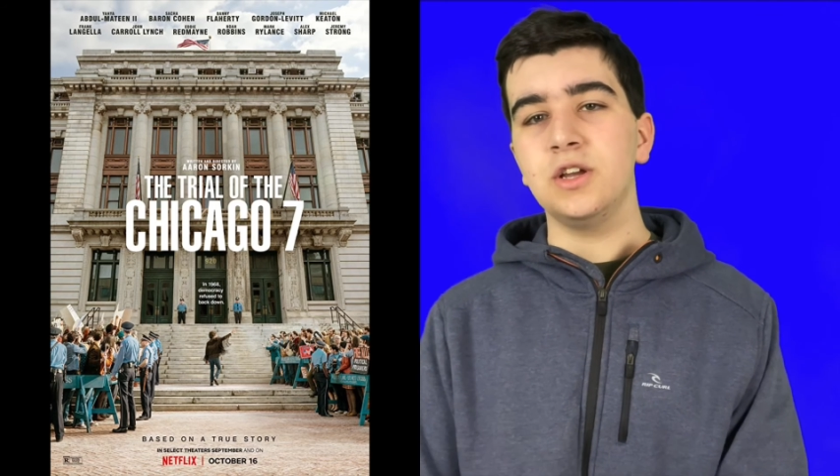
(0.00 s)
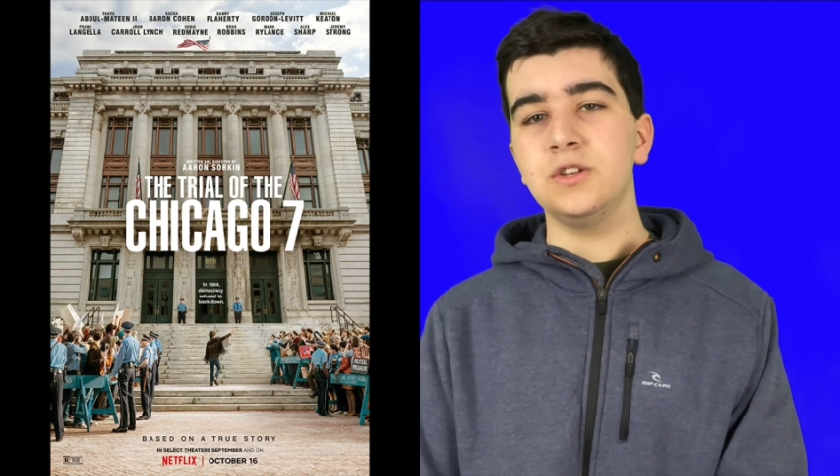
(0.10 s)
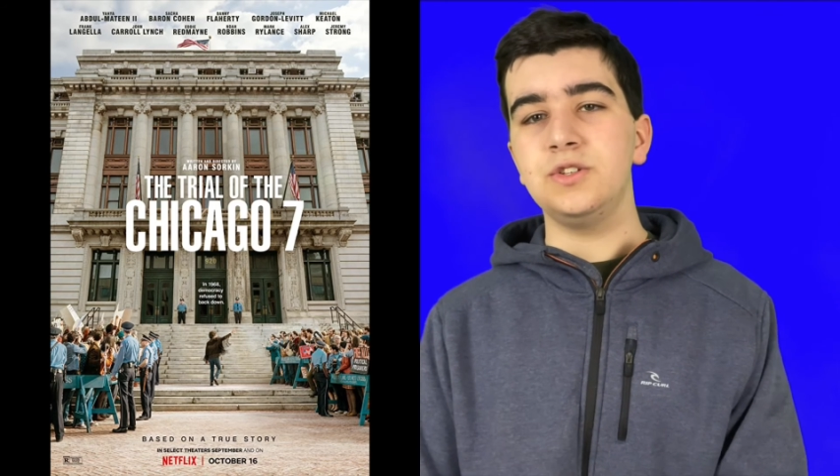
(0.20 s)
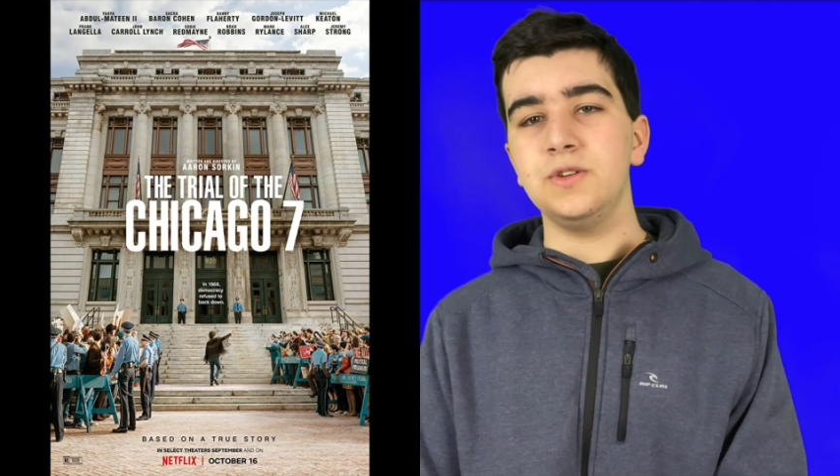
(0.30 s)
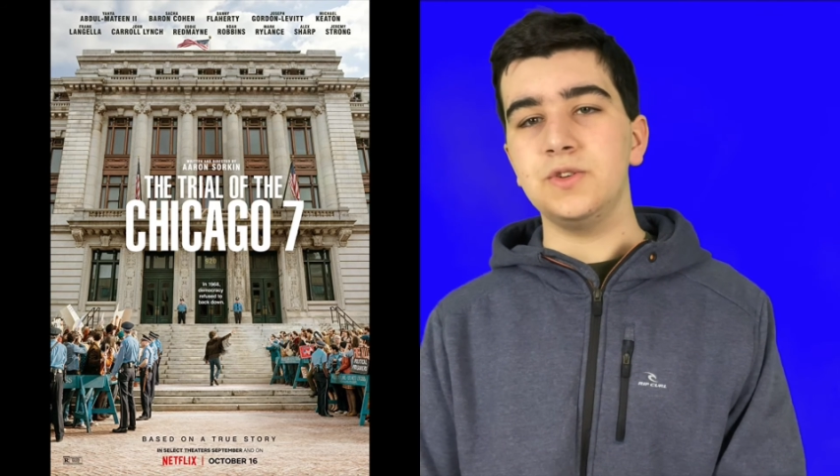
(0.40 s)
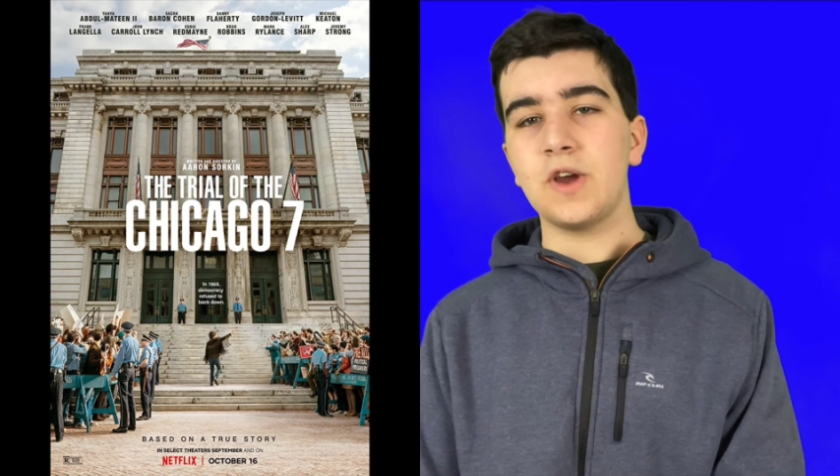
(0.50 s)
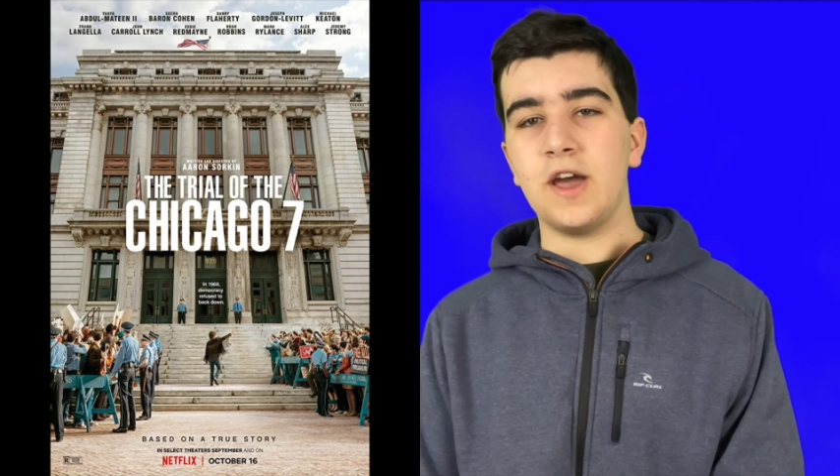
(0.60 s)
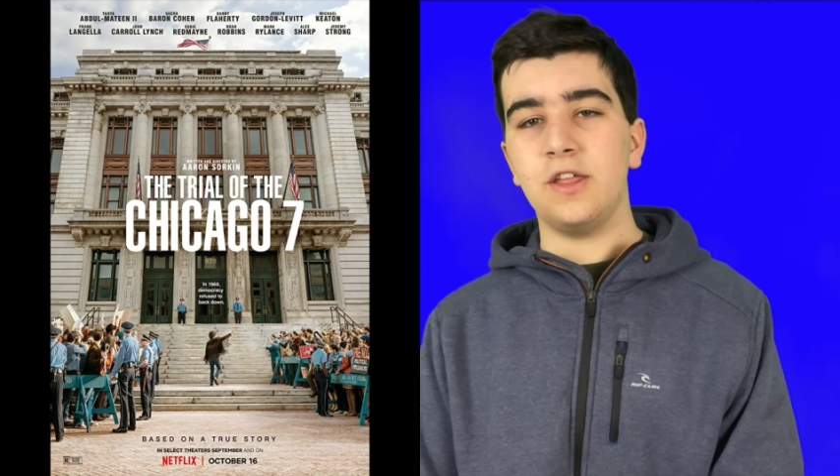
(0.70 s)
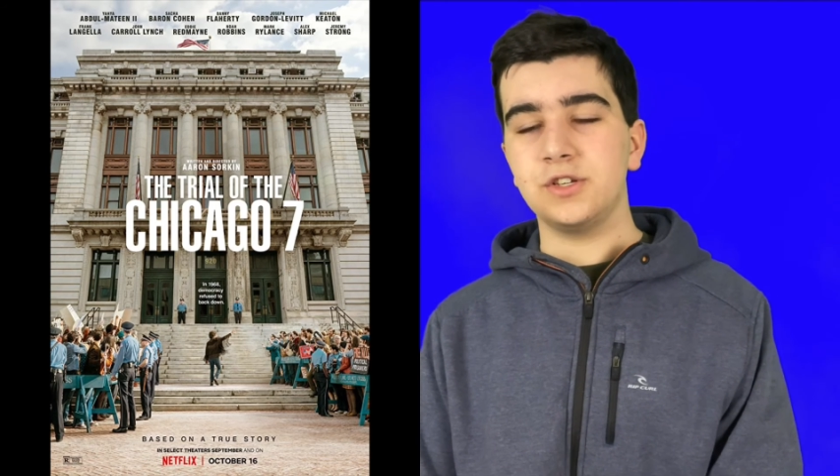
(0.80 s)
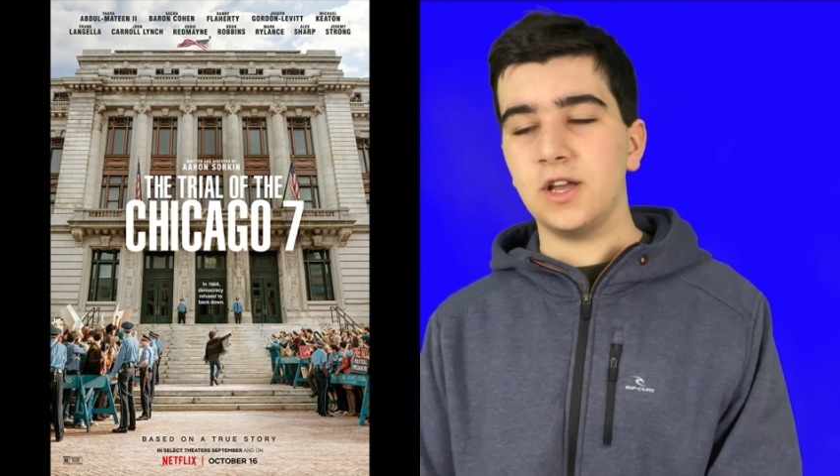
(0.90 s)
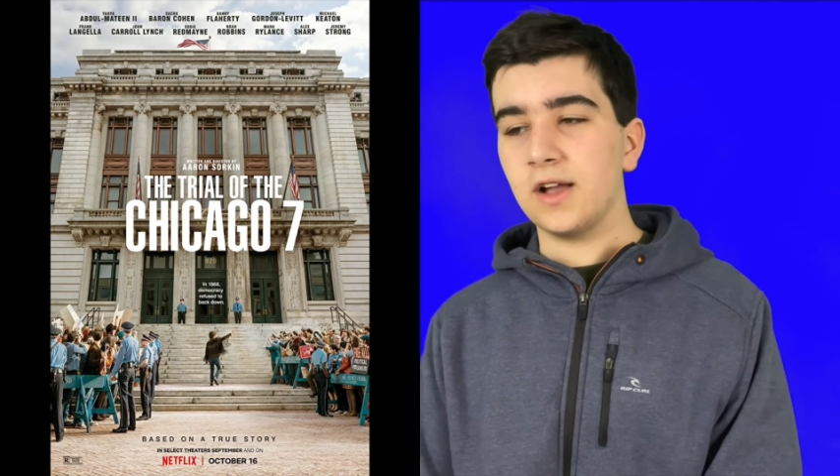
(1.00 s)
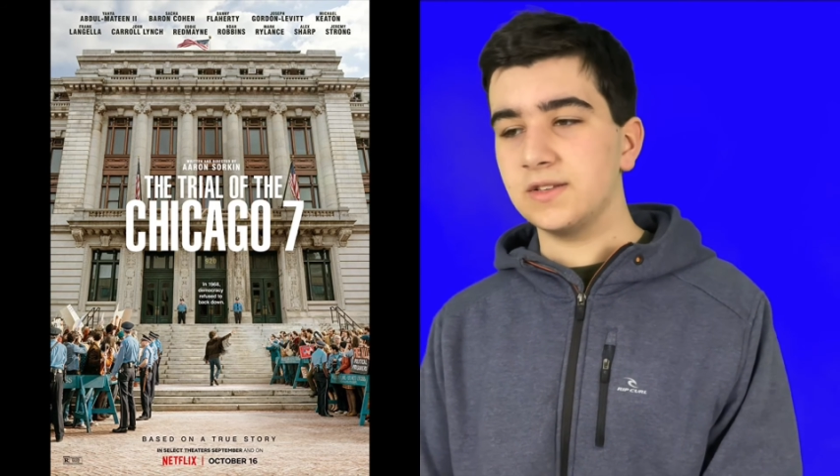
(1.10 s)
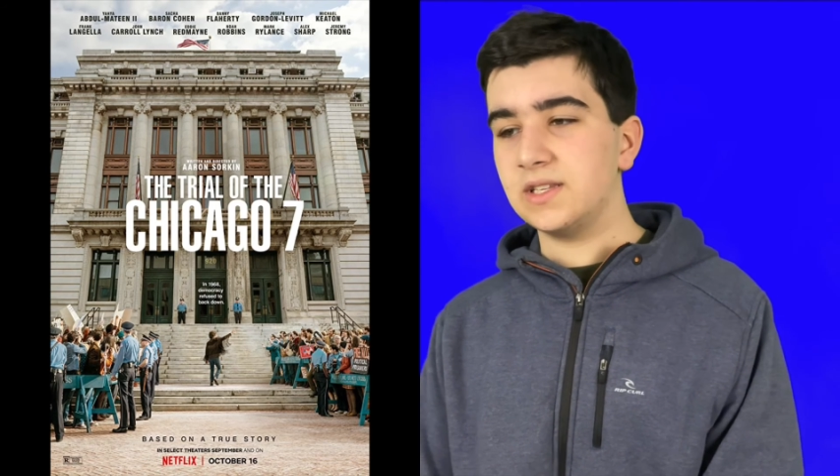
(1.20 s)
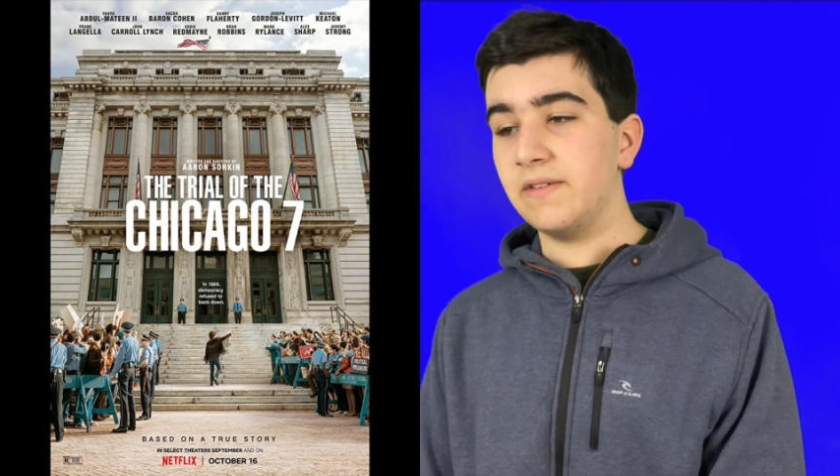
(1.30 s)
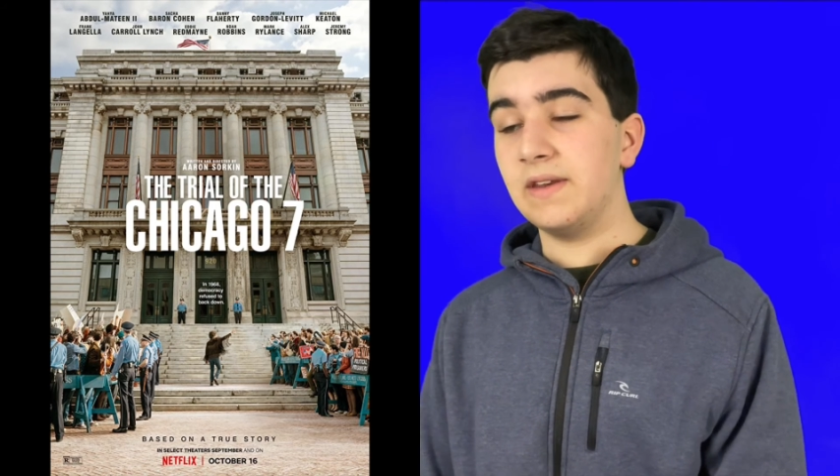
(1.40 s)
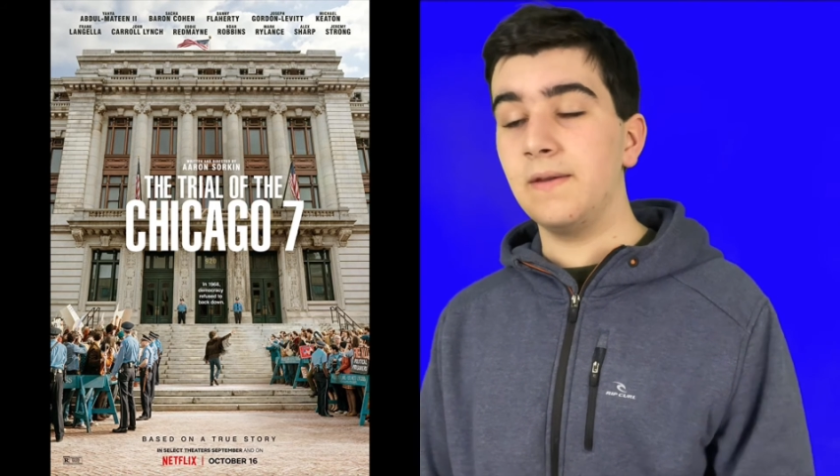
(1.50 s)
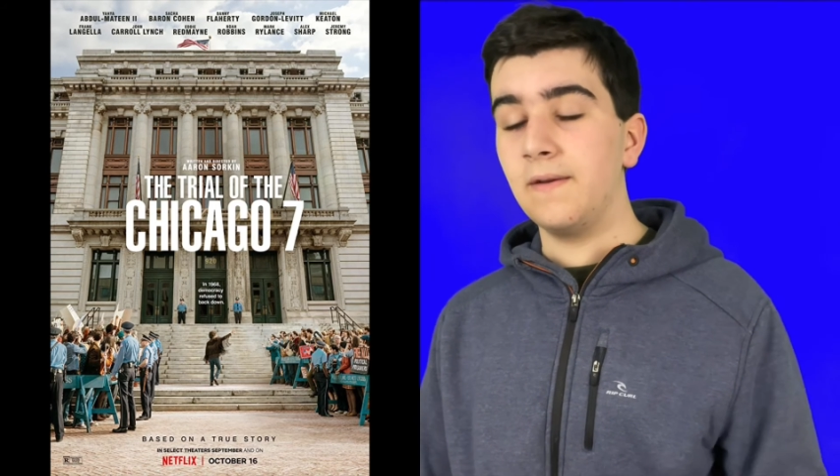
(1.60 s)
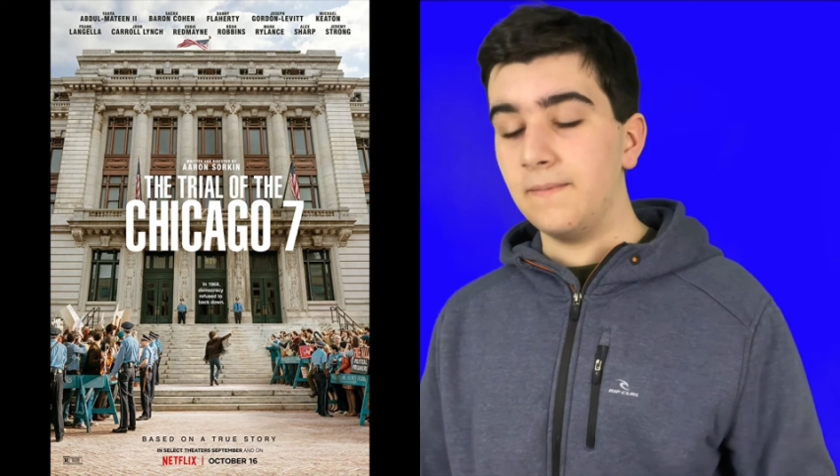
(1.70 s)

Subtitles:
to Trial of Chicago 7.